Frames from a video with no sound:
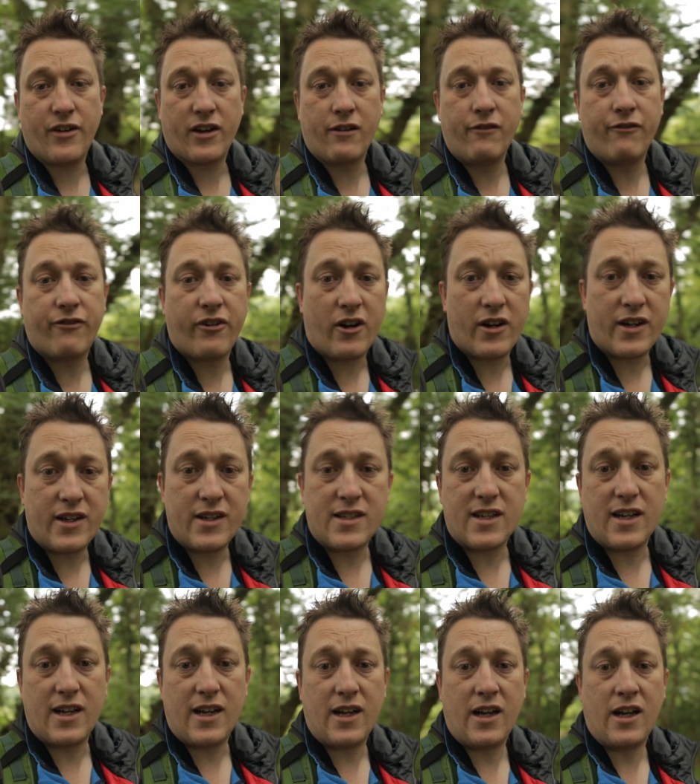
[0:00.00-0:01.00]
I can find
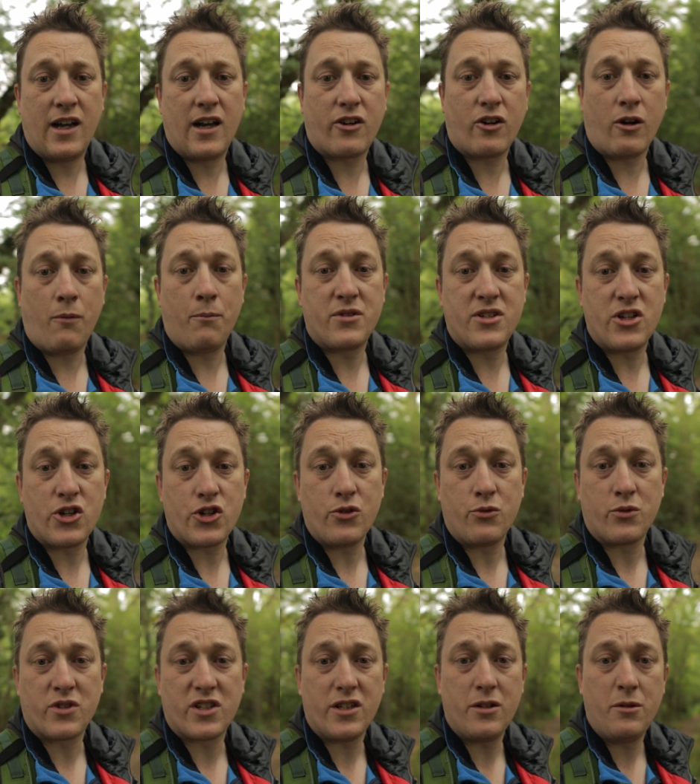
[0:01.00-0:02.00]
a
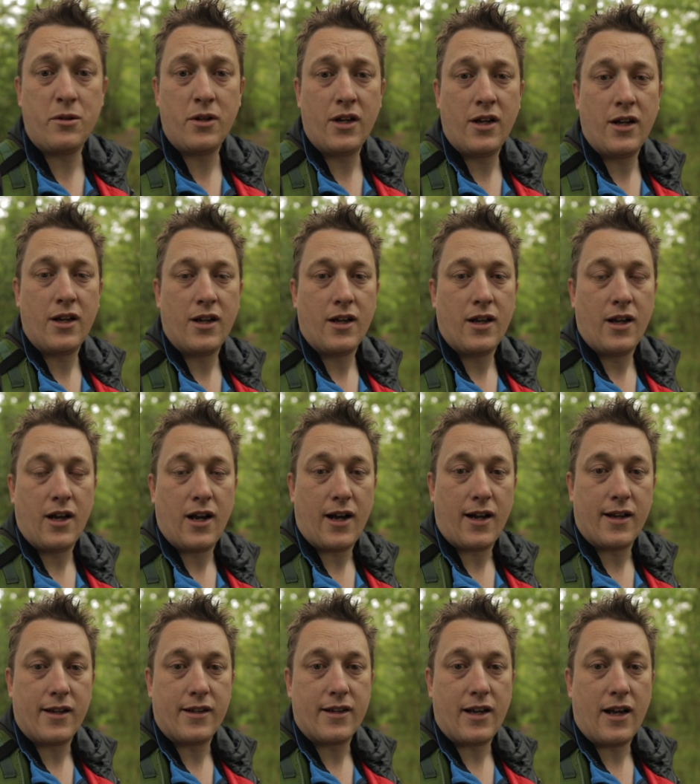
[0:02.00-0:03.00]
composition or two,
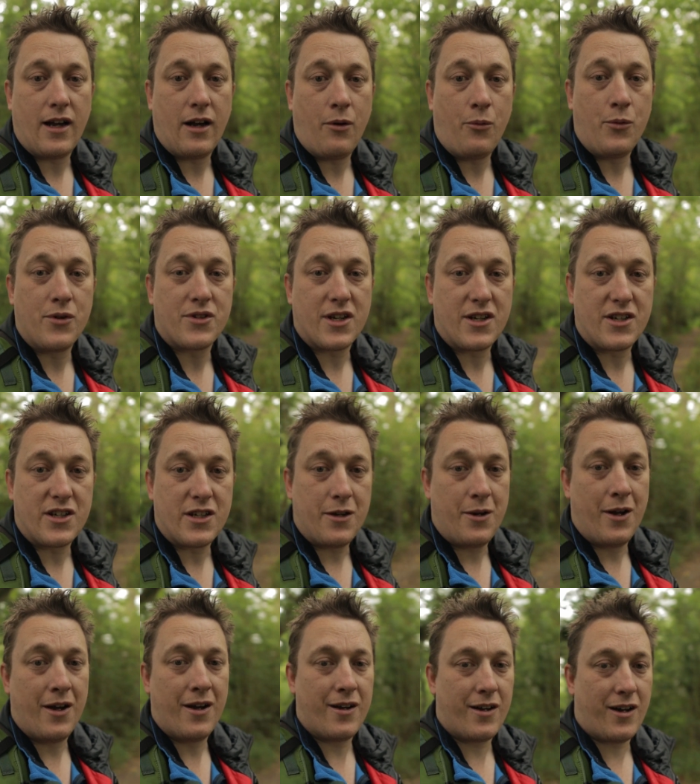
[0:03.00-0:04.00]
and once I
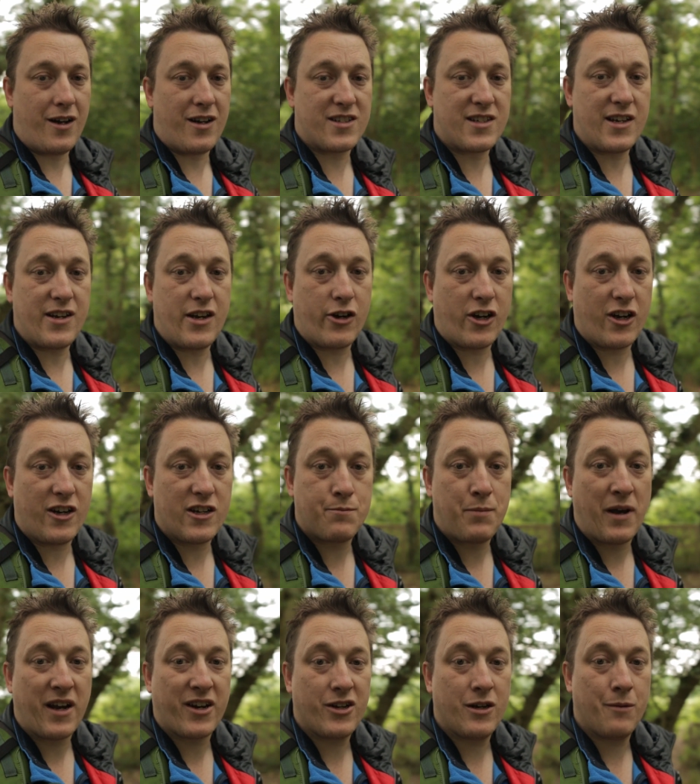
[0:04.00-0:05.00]
do, I'll set you guys
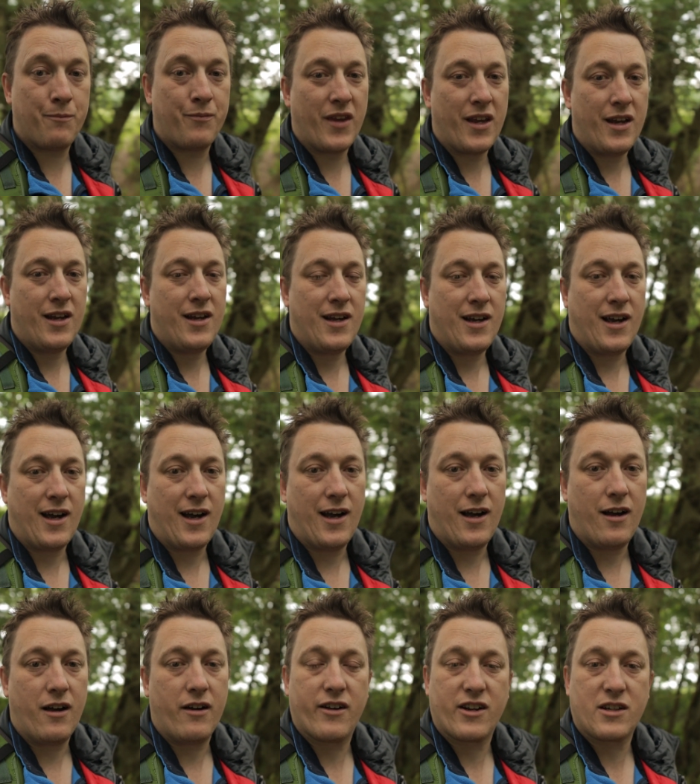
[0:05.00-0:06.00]
back up
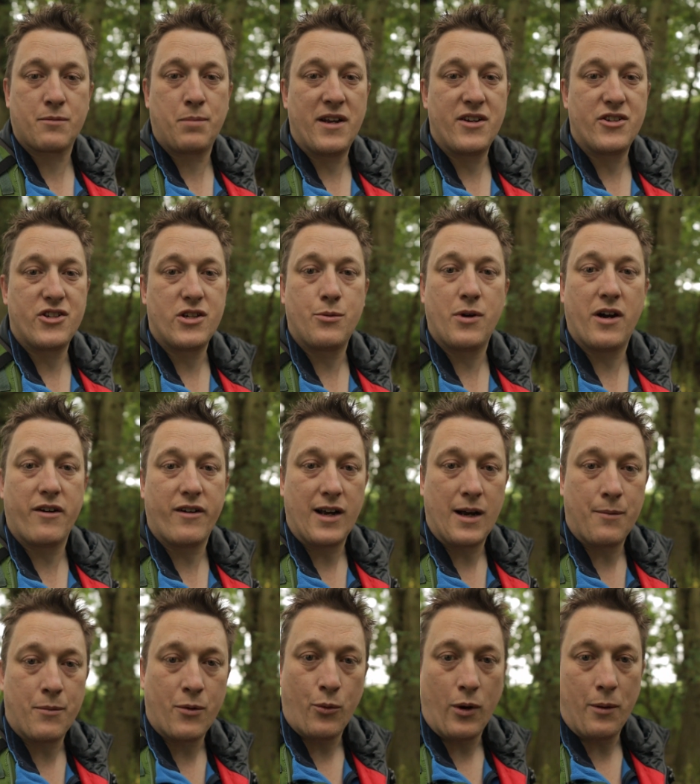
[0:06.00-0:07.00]
and I'll explain to you where I
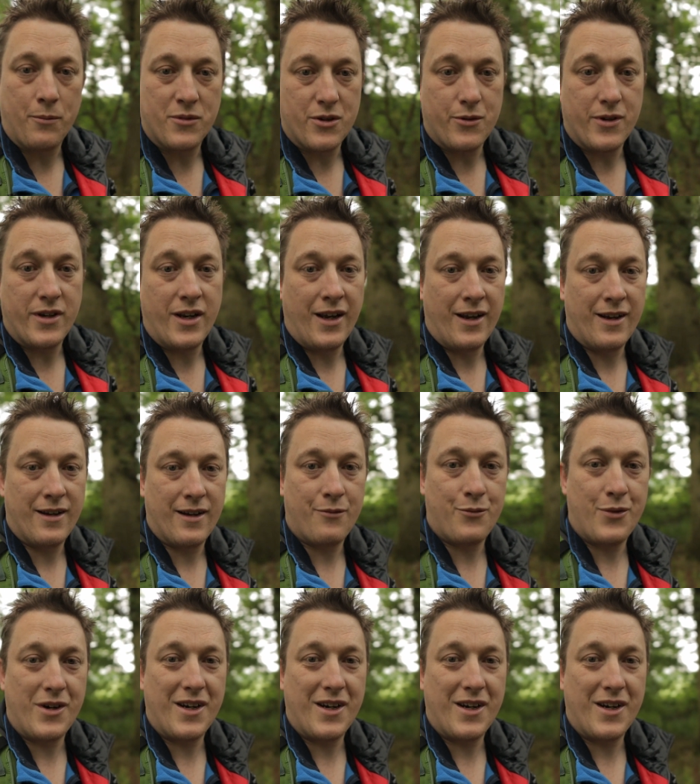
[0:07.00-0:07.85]
am and what I'm doing, and